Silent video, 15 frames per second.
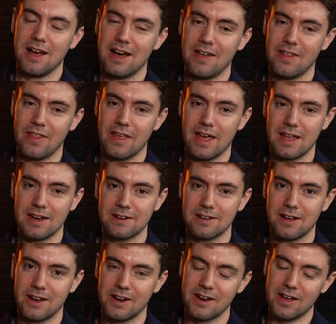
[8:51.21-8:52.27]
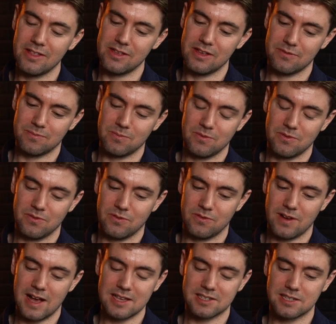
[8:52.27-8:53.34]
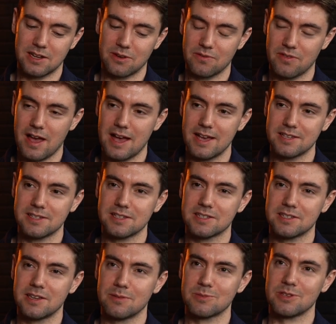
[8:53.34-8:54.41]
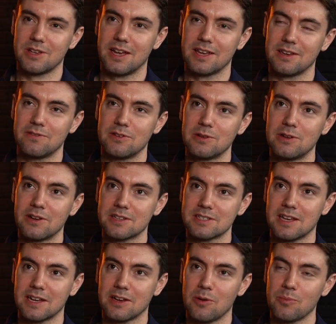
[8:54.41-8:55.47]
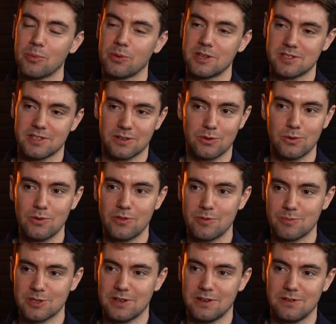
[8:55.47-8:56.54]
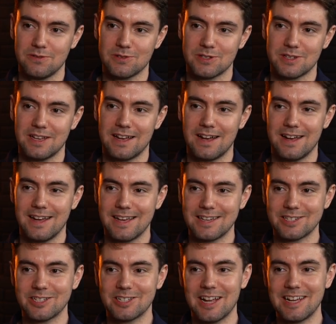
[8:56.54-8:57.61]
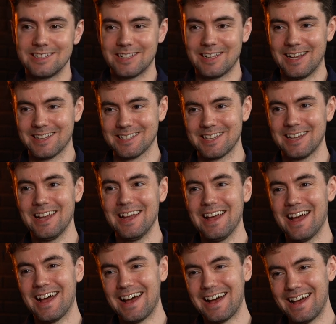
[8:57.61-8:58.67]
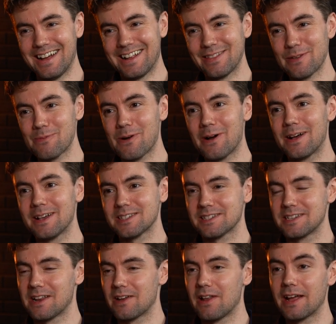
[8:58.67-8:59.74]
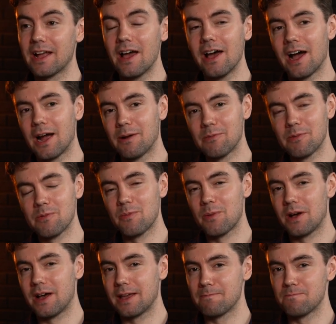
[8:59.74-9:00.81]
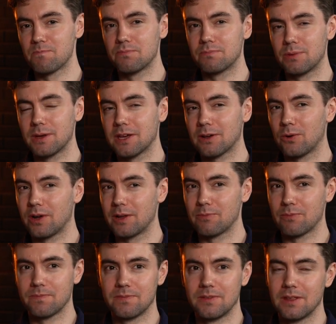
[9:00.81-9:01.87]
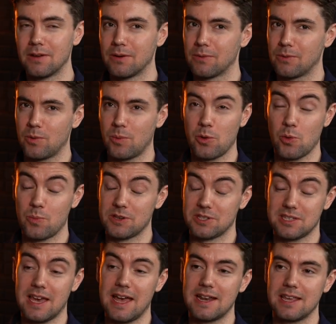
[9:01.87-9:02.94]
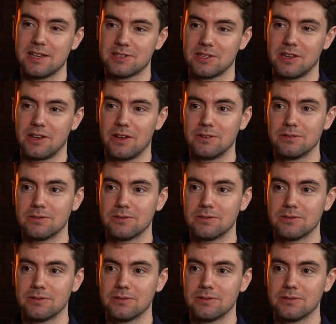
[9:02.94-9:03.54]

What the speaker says: And then another facet of that is it seems like if you looked at companies that called themselves exchanges in the past, you know, like I remember buying Bitcoin probably almost 10 years ago,